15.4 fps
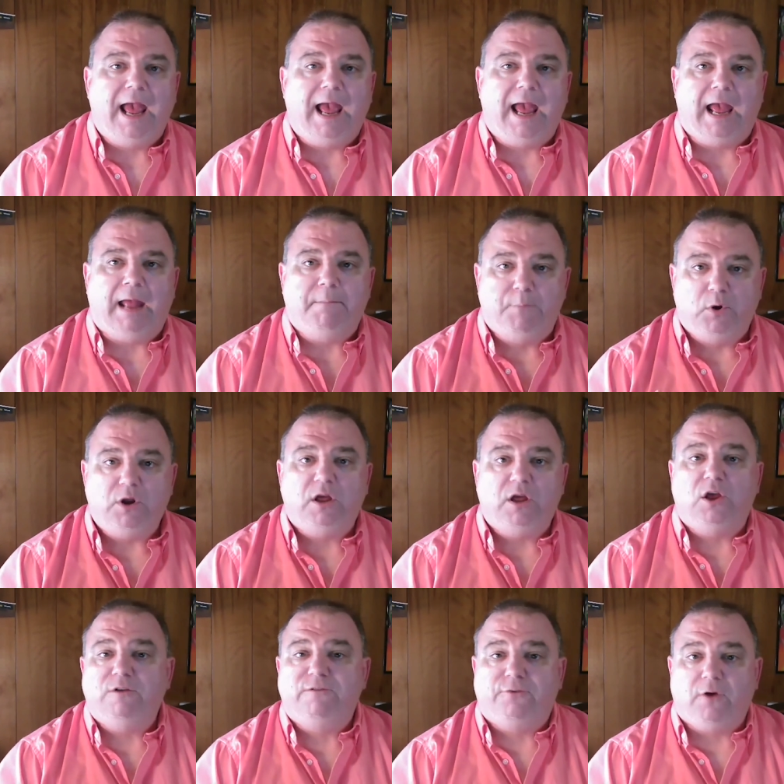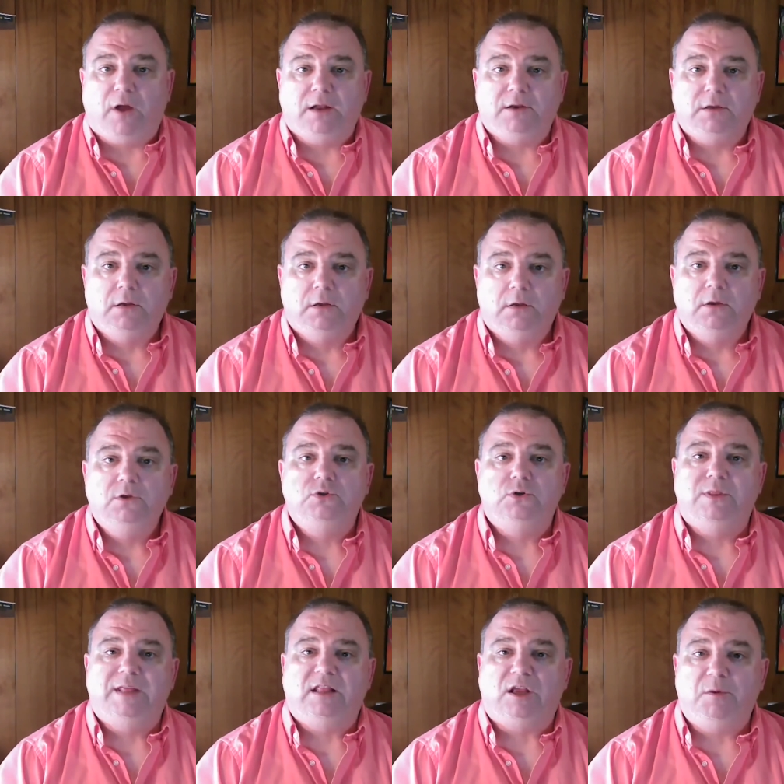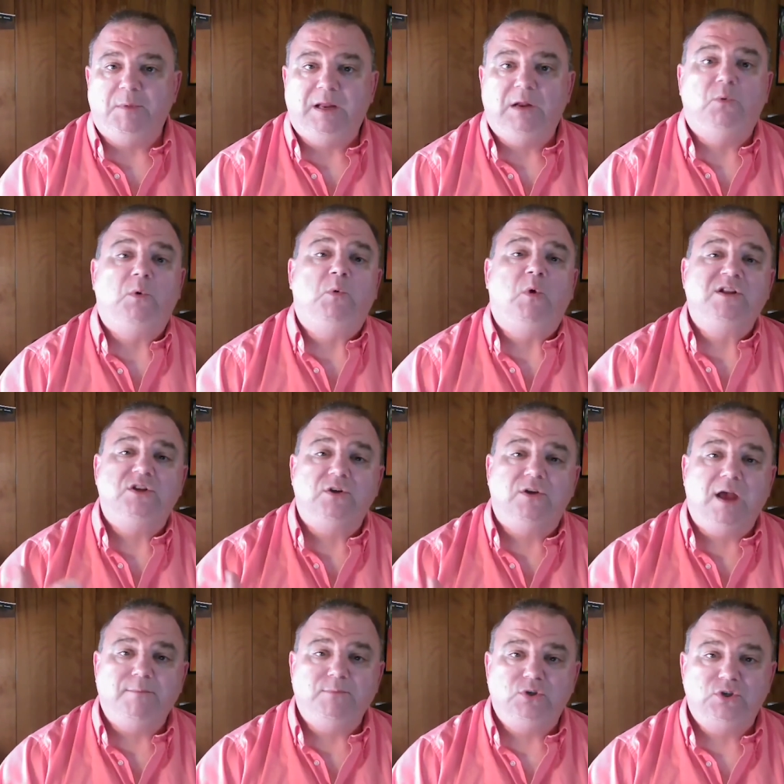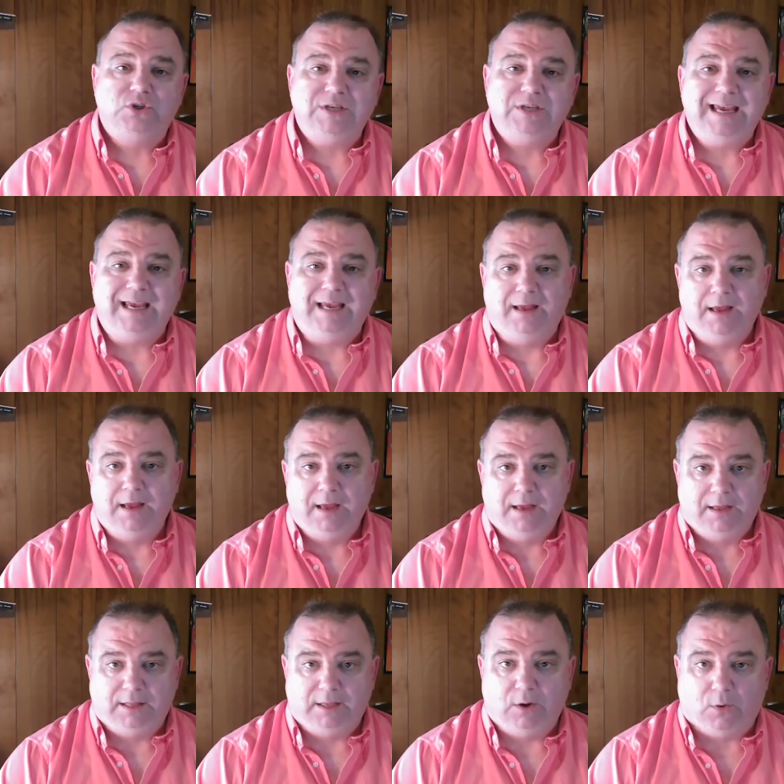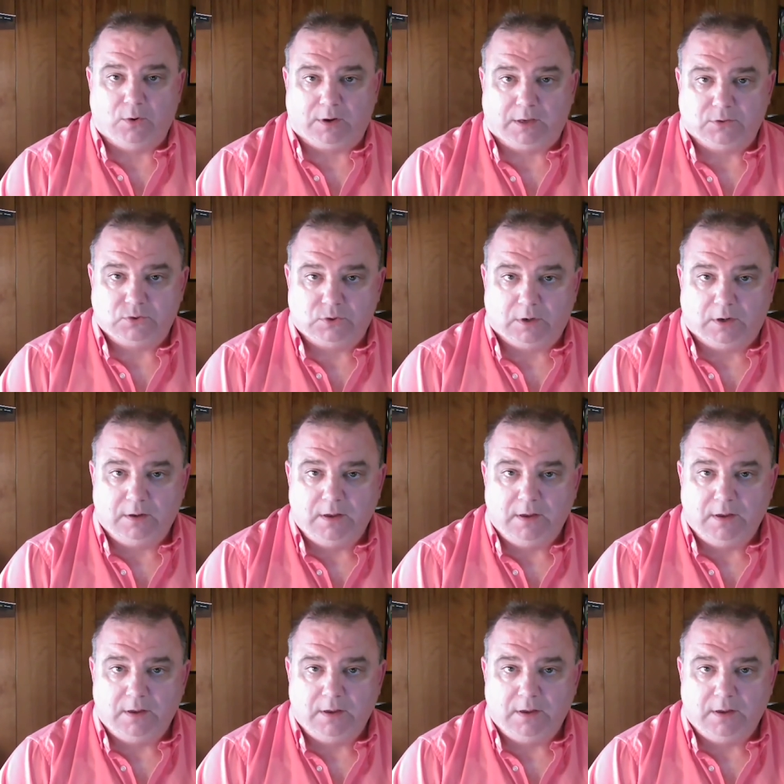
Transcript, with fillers: and put a good front so that the community will want to come see the orchestra